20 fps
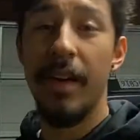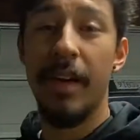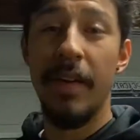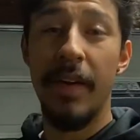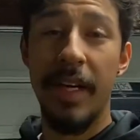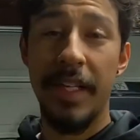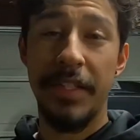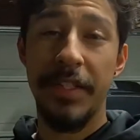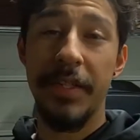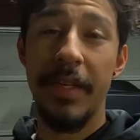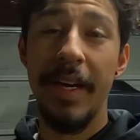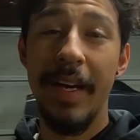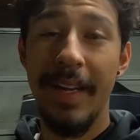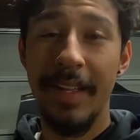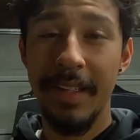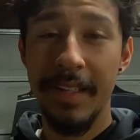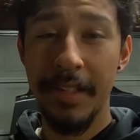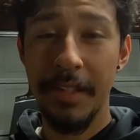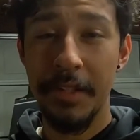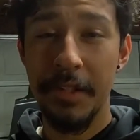Alright, so I had
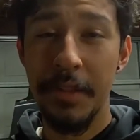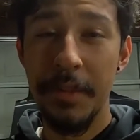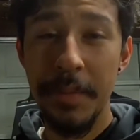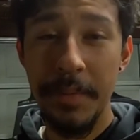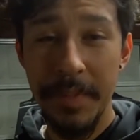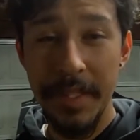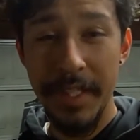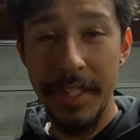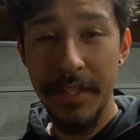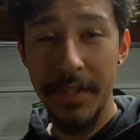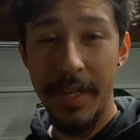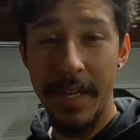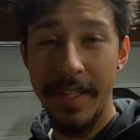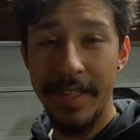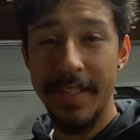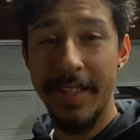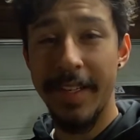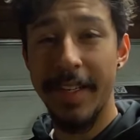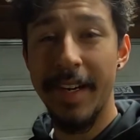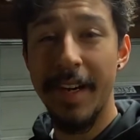a little oopsie trying
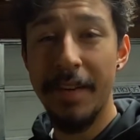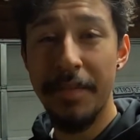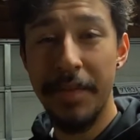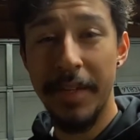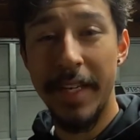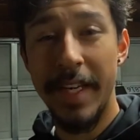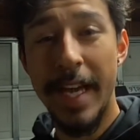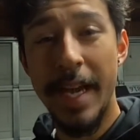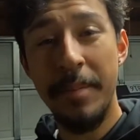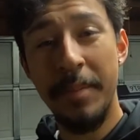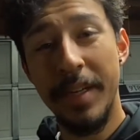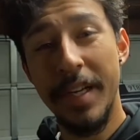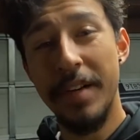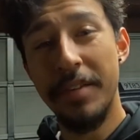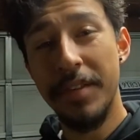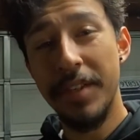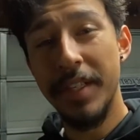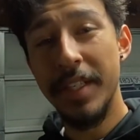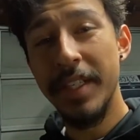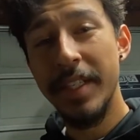to take off the cam
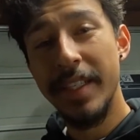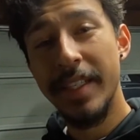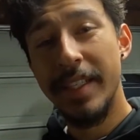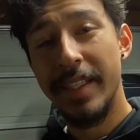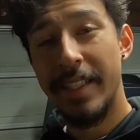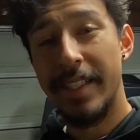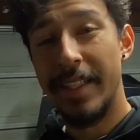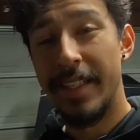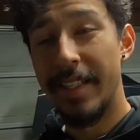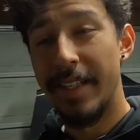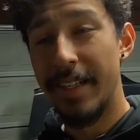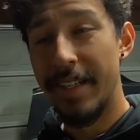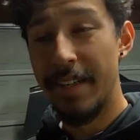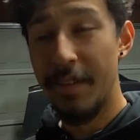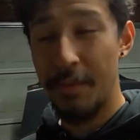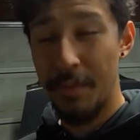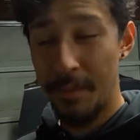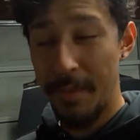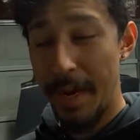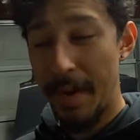cover.
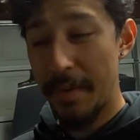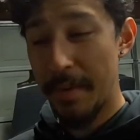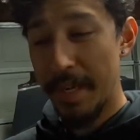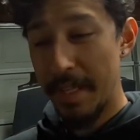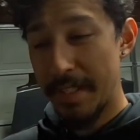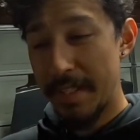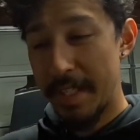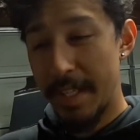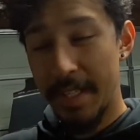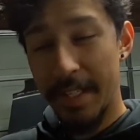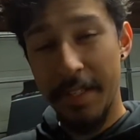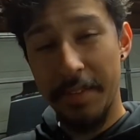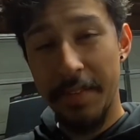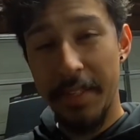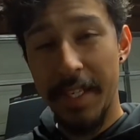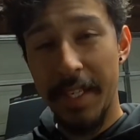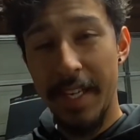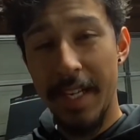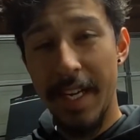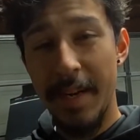Right when I started
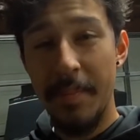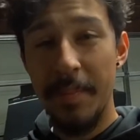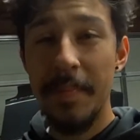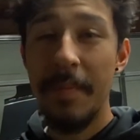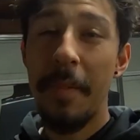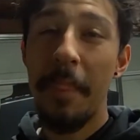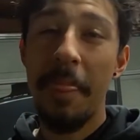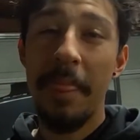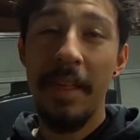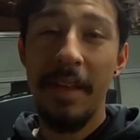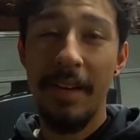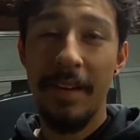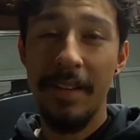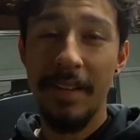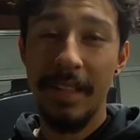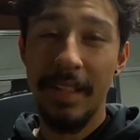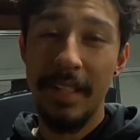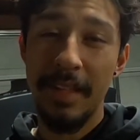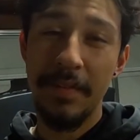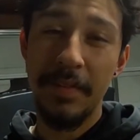lifting it up,
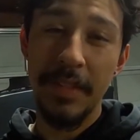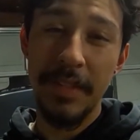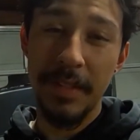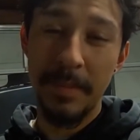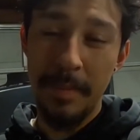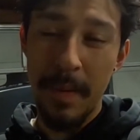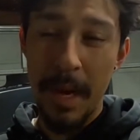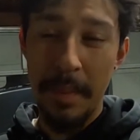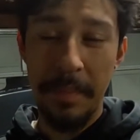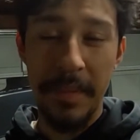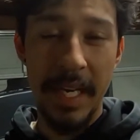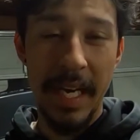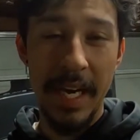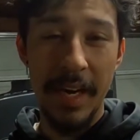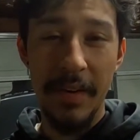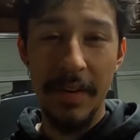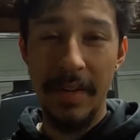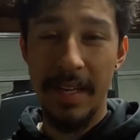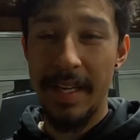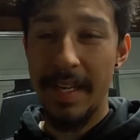all the lifters popped
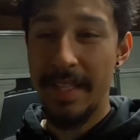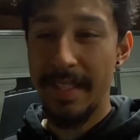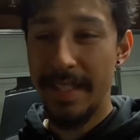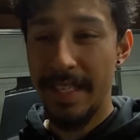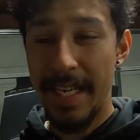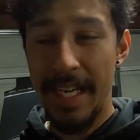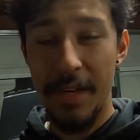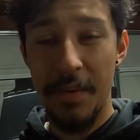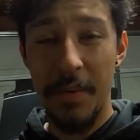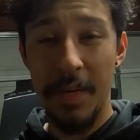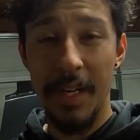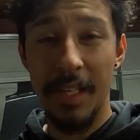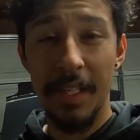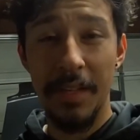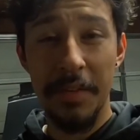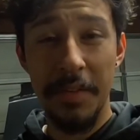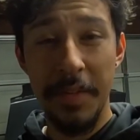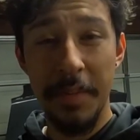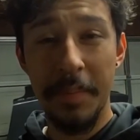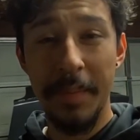out and they kind of went all
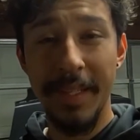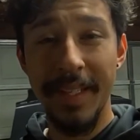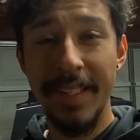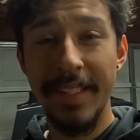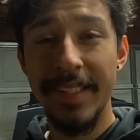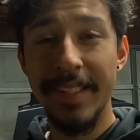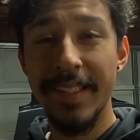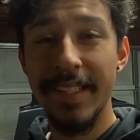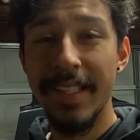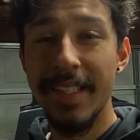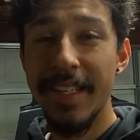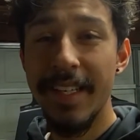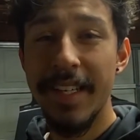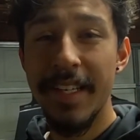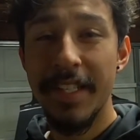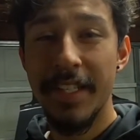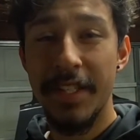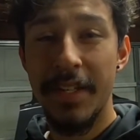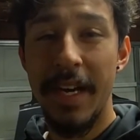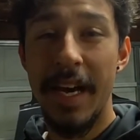over the place.
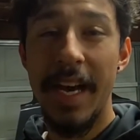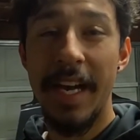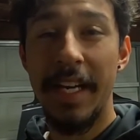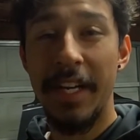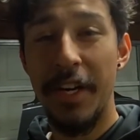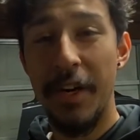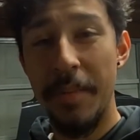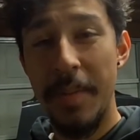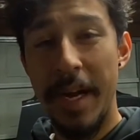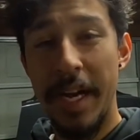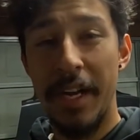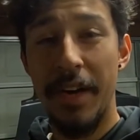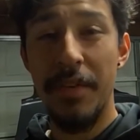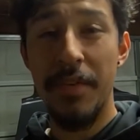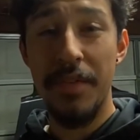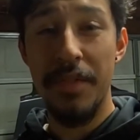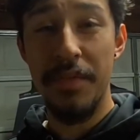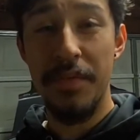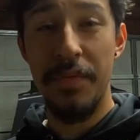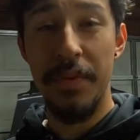So I had to go back
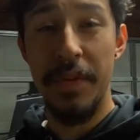over the